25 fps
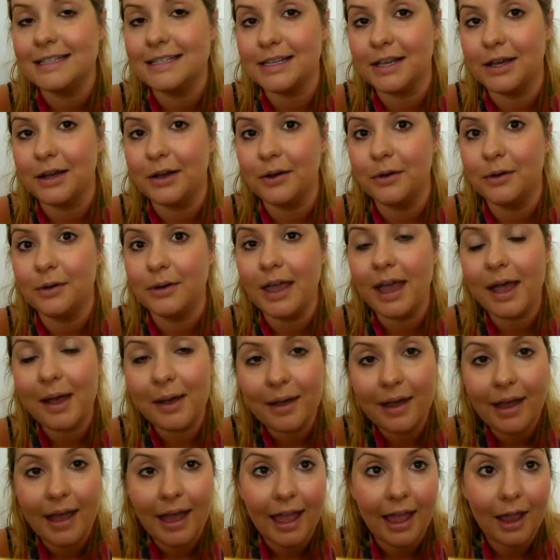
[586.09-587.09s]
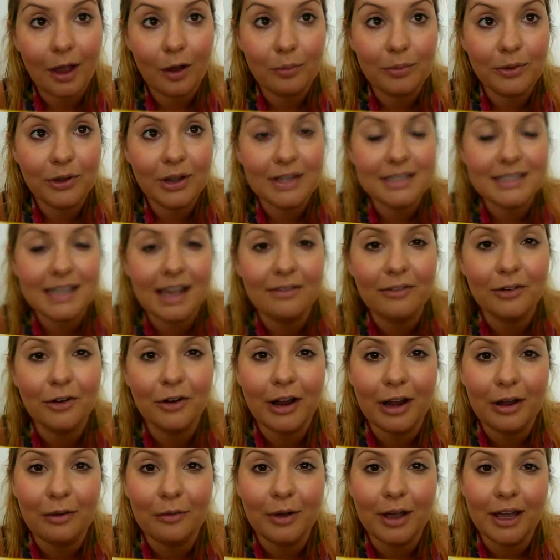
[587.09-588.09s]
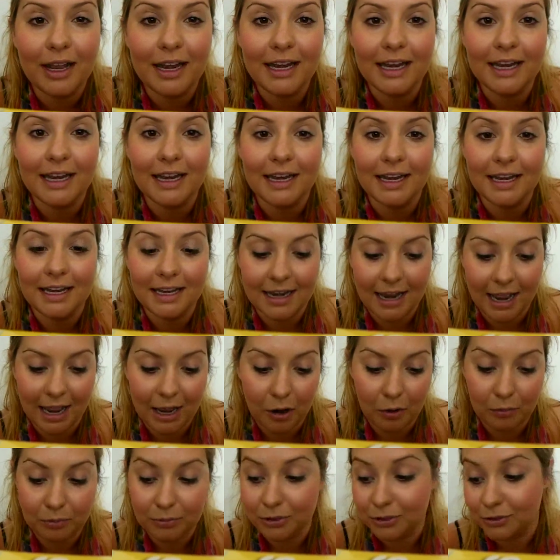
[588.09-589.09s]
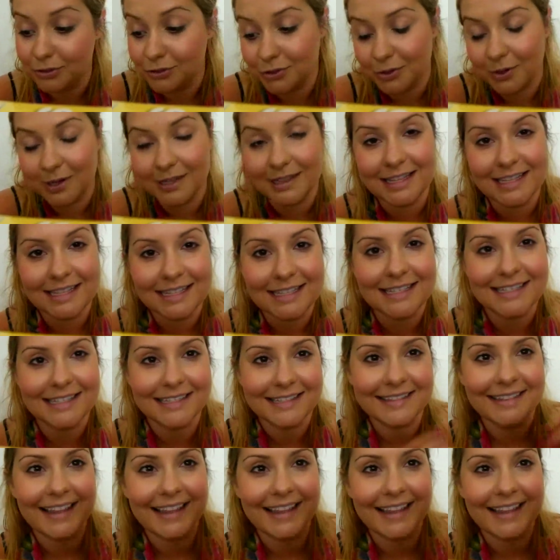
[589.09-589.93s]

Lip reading: So yeah, I hope you guys have a great one, and I hope you enjoyed this.